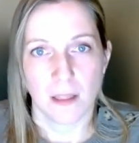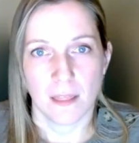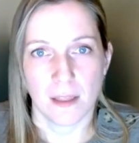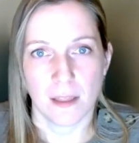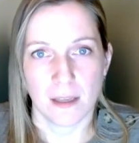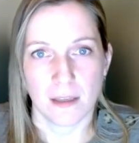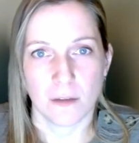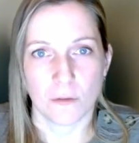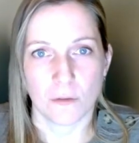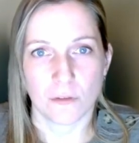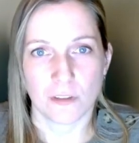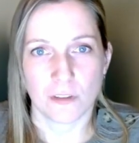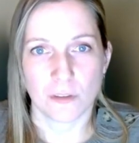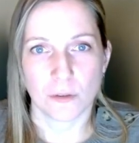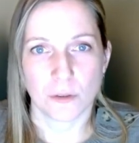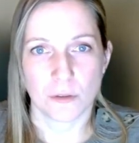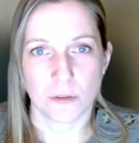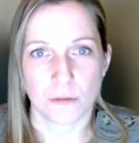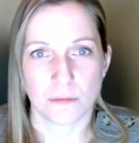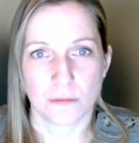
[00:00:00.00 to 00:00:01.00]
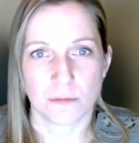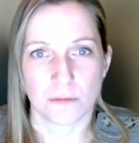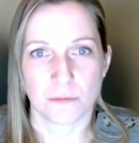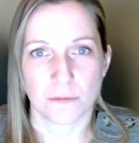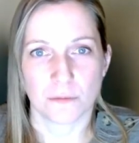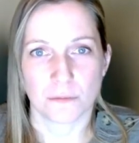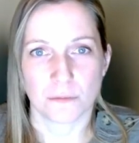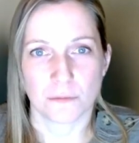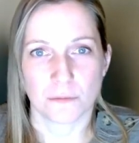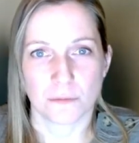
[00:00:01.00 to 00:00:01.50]
that you still don't
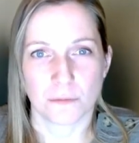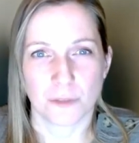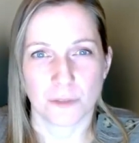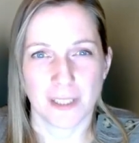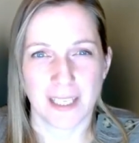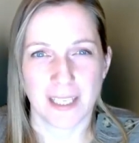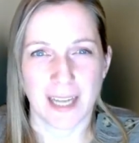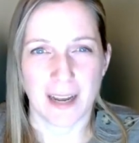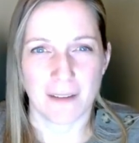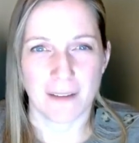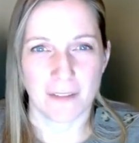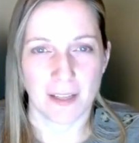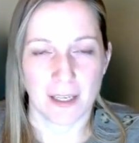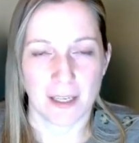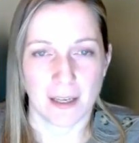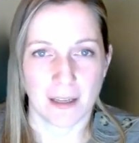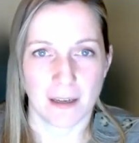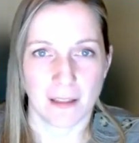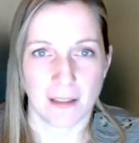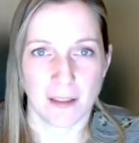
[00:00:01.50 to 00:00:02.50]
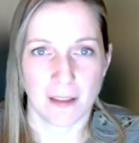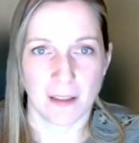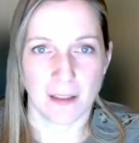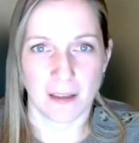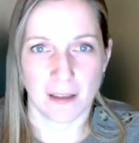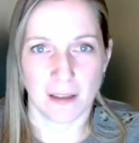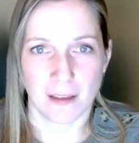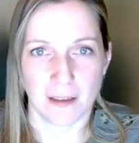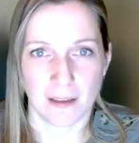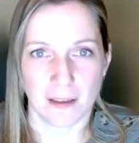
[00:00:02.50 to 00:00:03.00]
really have like kind of
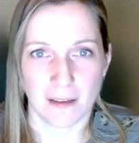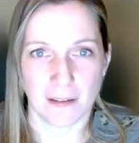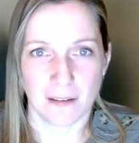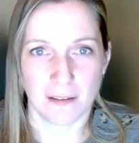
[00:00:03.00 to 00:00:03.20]
the